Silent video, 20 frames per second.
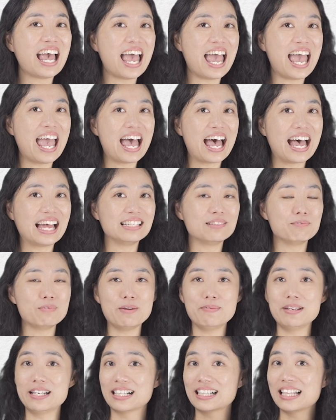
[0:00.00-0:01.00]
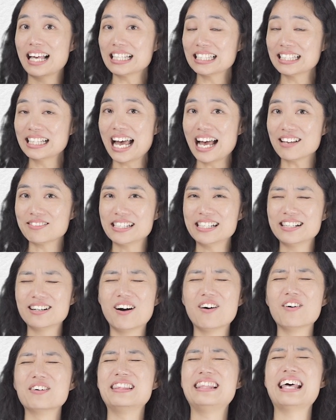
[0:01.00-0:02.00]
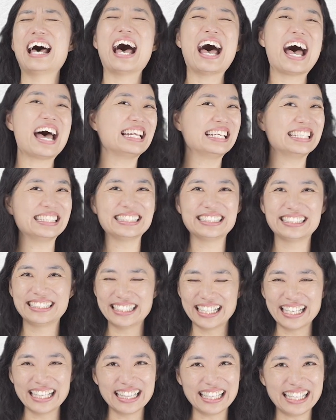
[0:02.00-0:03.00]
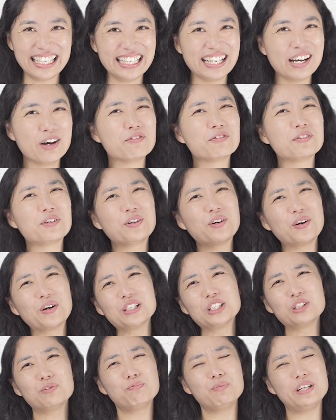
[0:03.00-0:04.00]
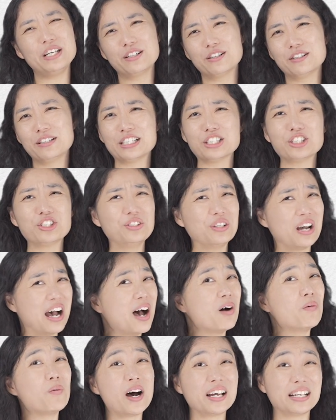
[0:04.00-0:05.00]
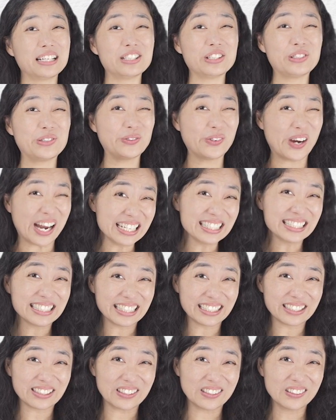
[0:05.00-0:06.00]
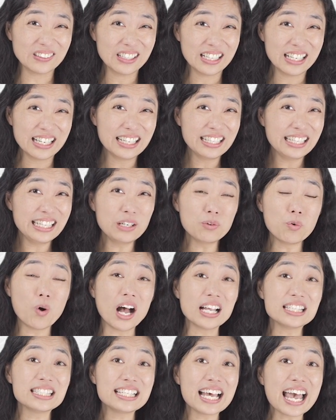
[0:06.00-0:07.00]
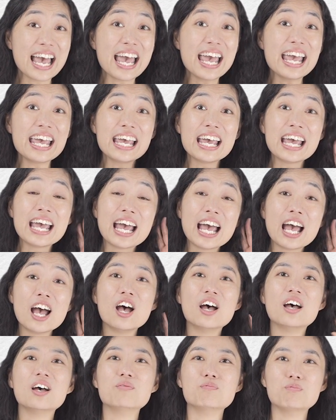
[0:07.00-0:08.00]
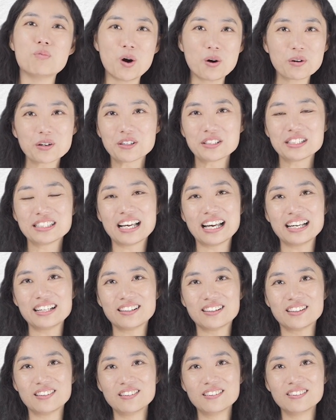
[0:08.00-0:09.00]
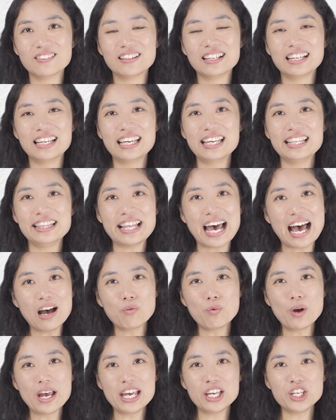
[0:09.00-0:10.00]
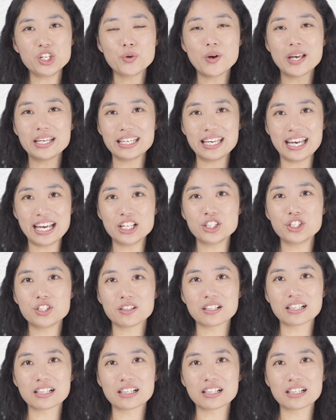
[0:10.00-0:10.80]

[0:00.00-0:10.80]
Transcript: And maybe the class laughs and you go, that is silly. Of course Peter does not want a tricycle. He wants a motorcycle. In that way, you engage your